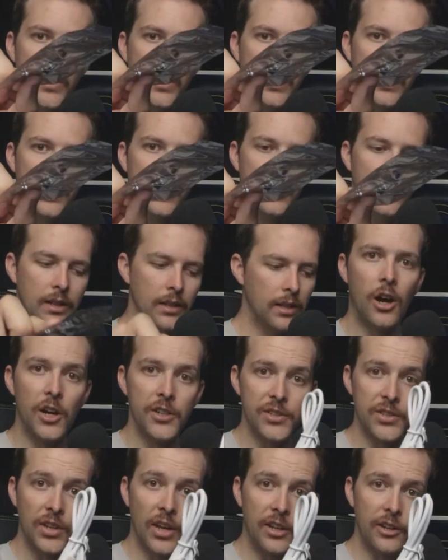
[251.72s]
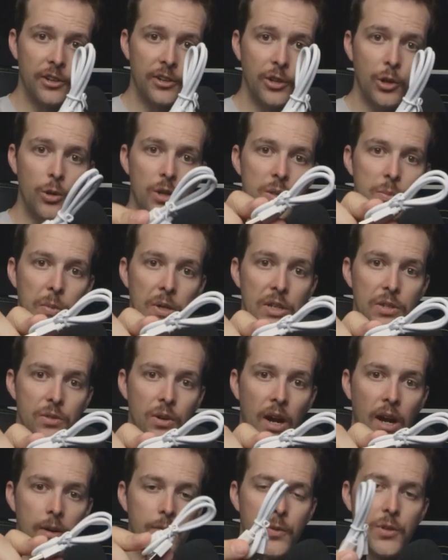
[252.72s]
right here. Also got your USB
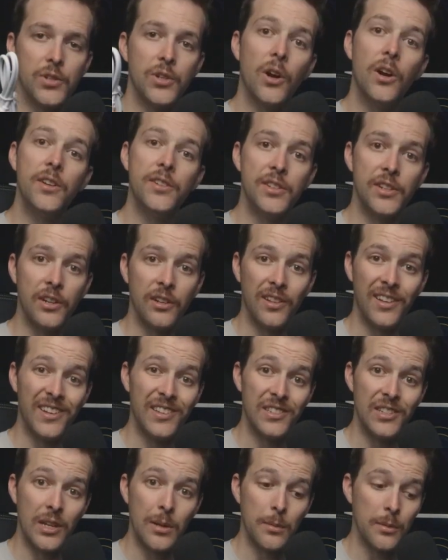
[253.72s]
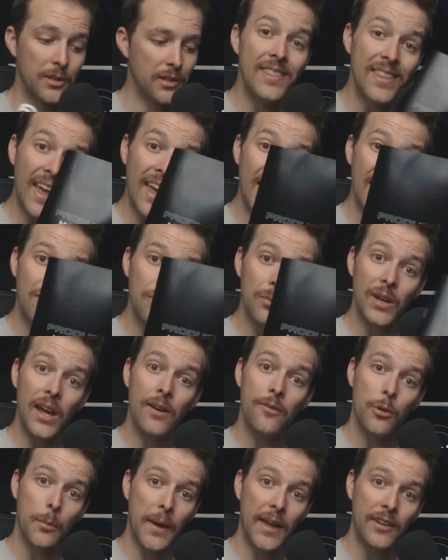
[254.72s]
drive for charging your lightsaber. And then we
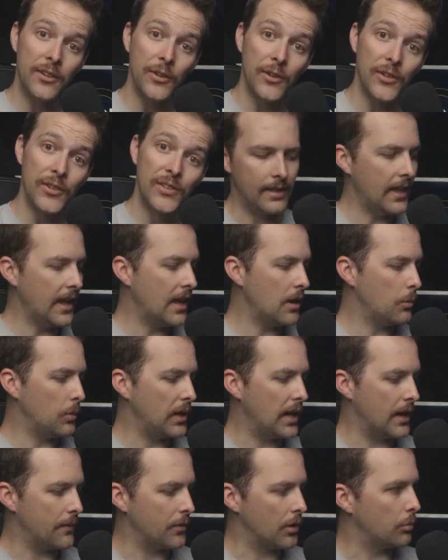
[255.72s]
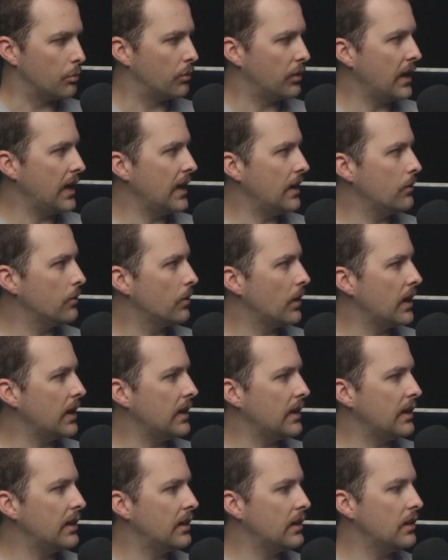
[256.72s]
have our manual. And then we have our blade
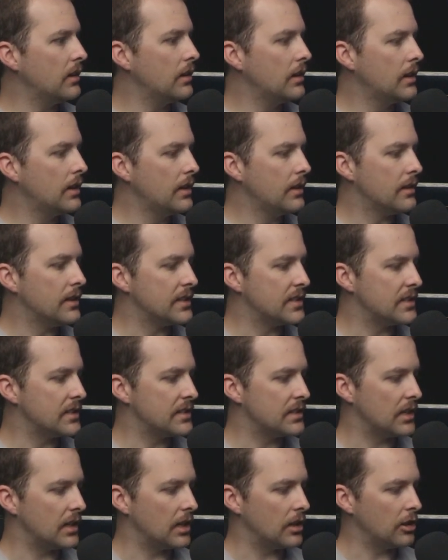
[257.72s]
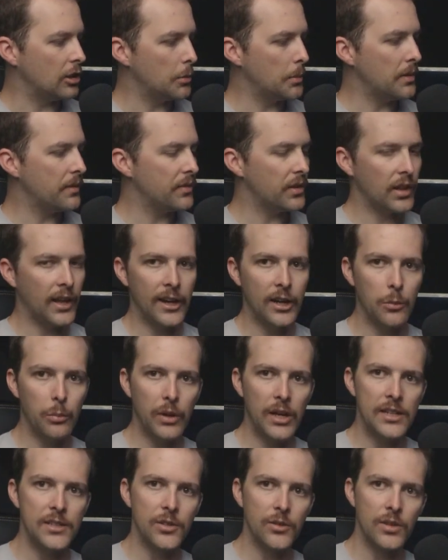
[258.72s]
right here. This is a little bit of a lighter
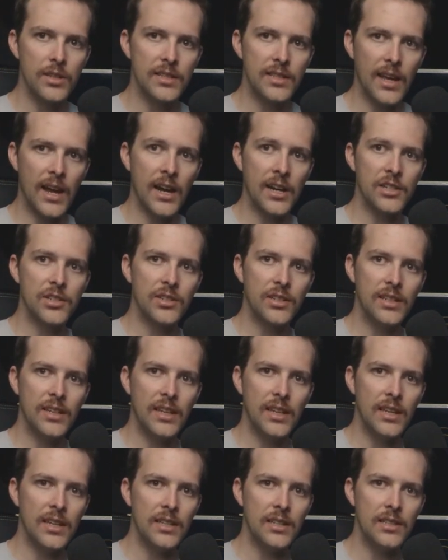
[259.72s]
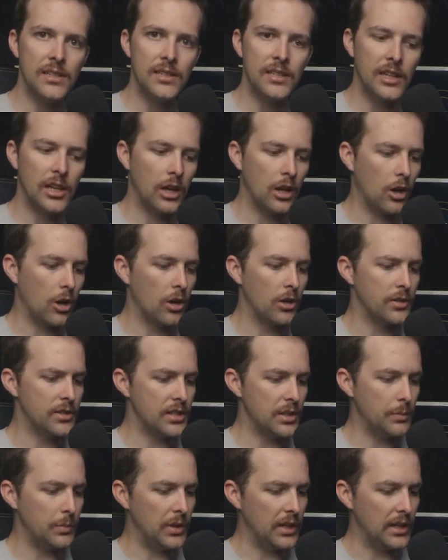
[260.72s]
blade, so this actually is
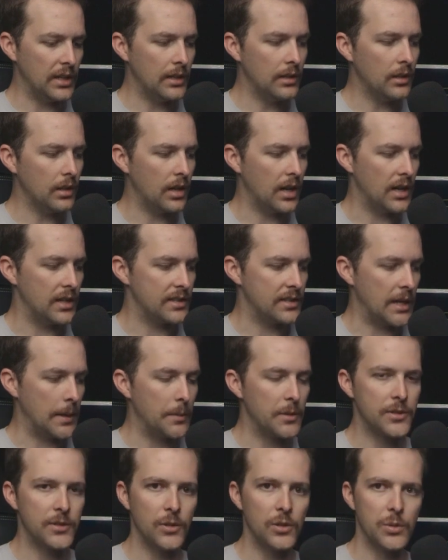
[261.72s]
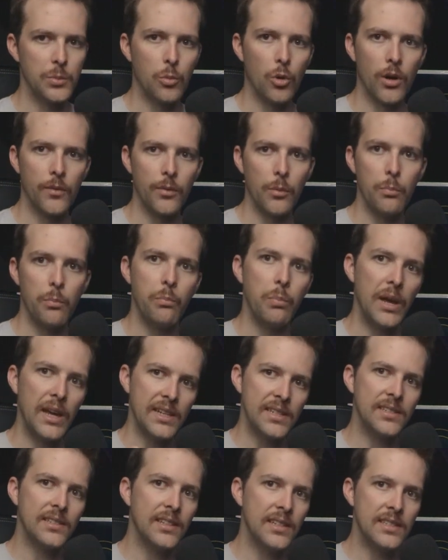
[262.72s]
RGB saber, so it's more of a
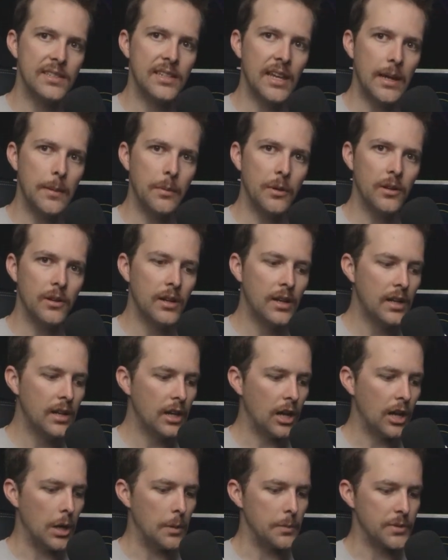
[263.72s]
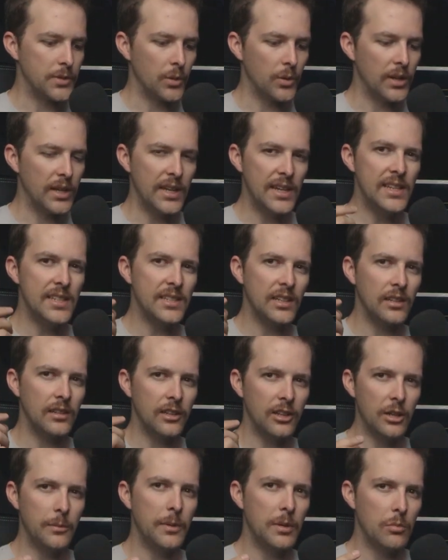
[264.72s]
baselit saber. So it is a
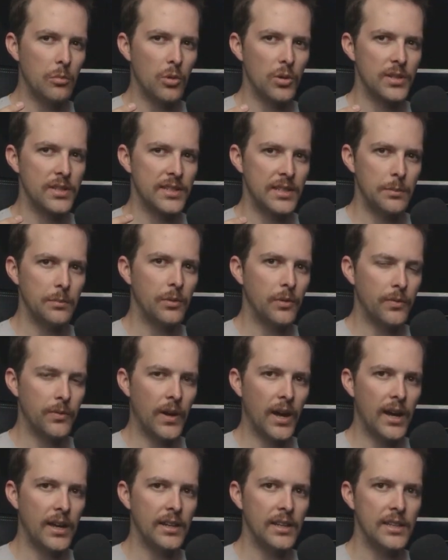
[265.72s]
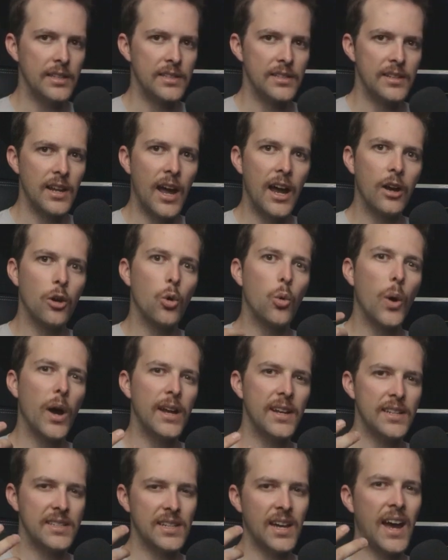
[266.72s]
little bit more simplified. It's not
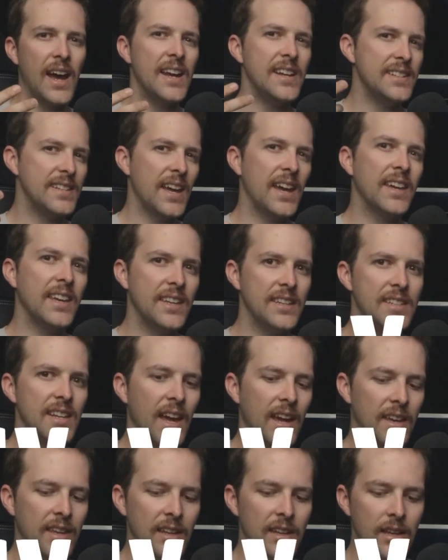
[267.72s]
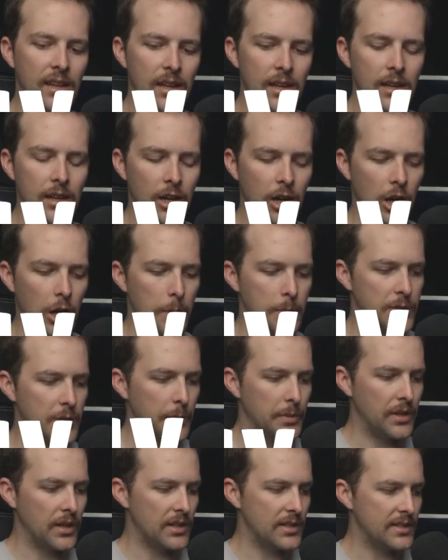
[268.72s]
quite as high techy. So
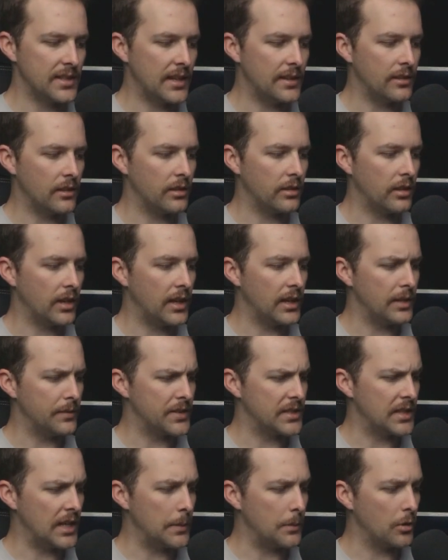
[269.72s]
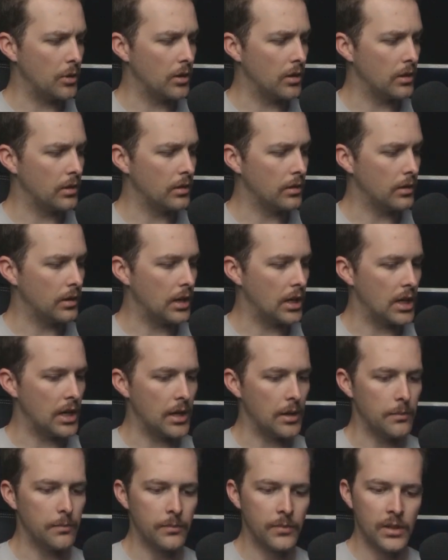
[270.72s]
because of that, the
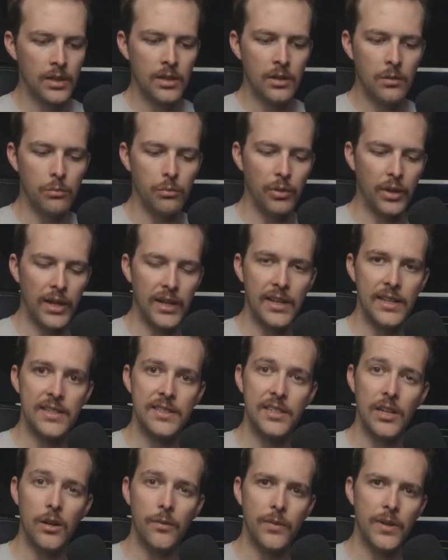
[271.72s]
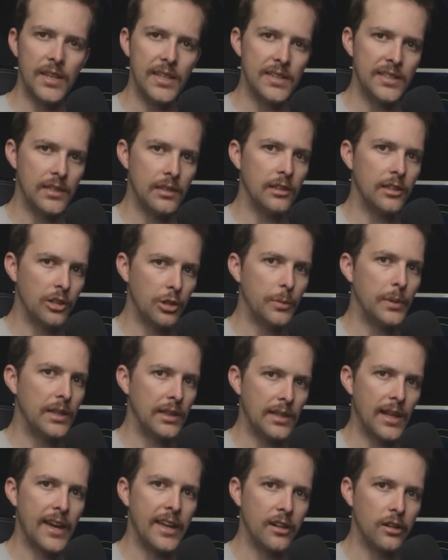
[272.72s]
lightsaber blade itself is a little bit
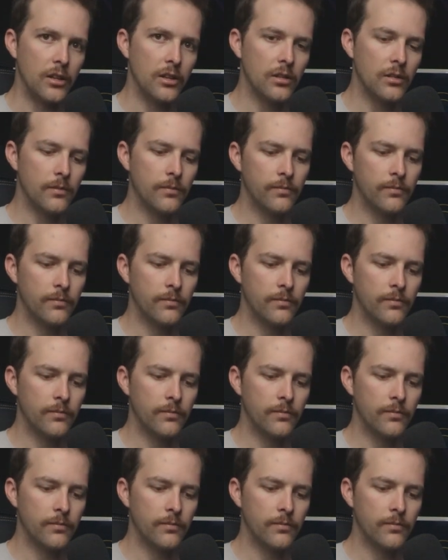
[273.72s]
lighter.